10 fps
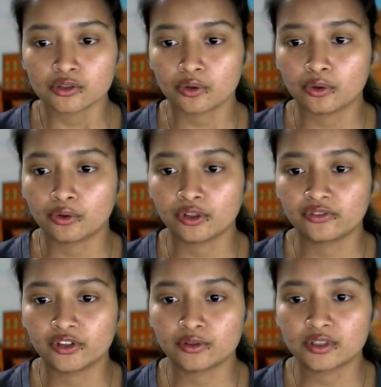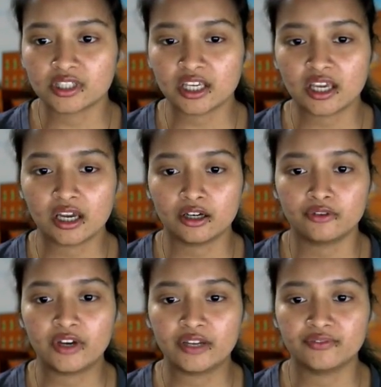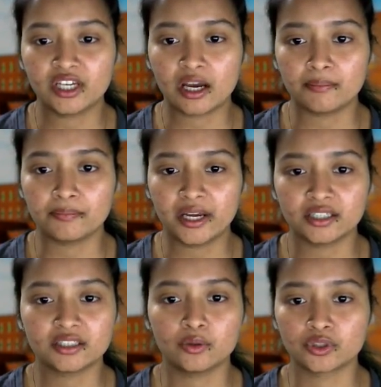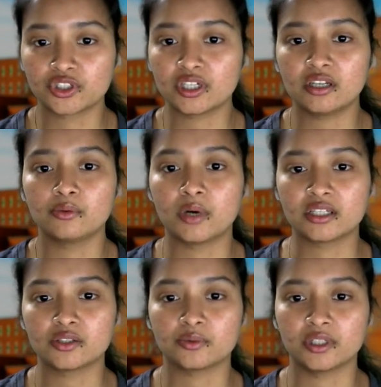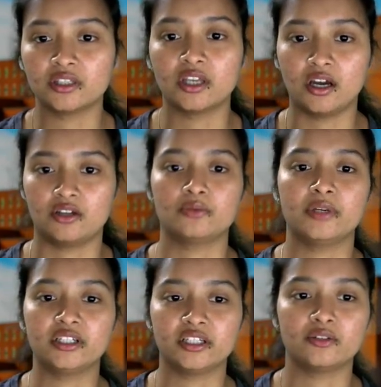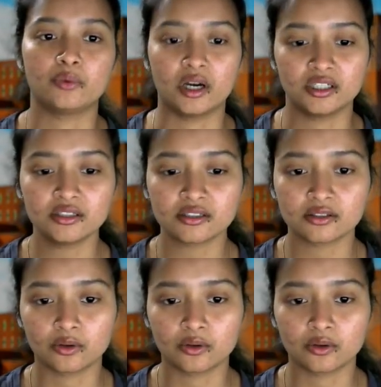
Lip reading: So if you see here, when we compare the original ones with the augmented ones,